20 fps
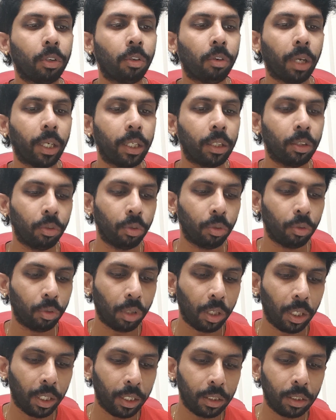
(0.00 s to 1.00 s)
trying to
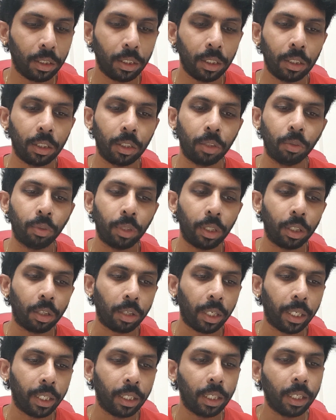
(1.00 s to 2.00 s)
utilize this, you can
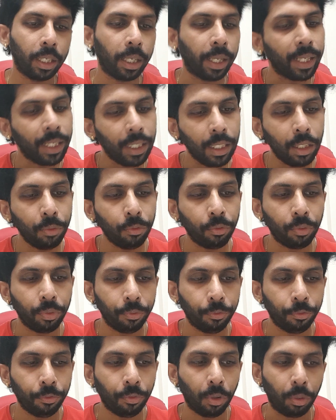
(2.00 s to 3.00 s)
write in any
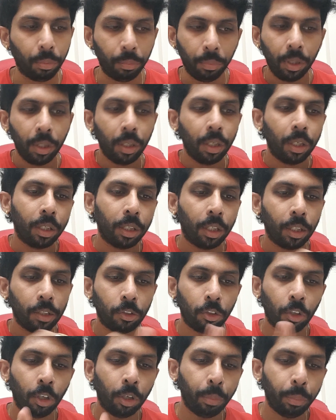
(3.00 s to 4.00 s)
form, does
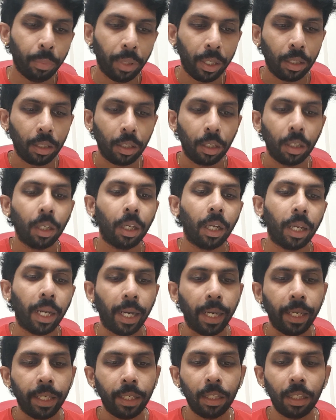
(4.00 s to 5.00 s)
not matter,
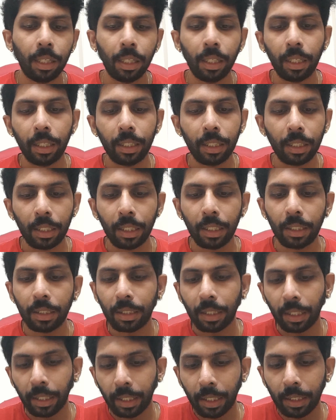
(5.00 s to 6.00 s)
and it is
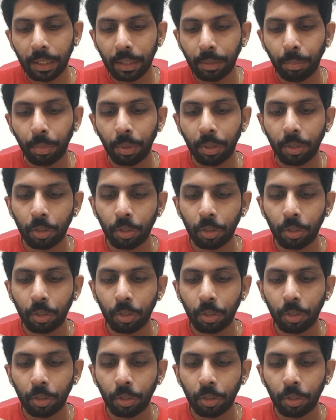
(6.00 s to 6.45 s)
erasable.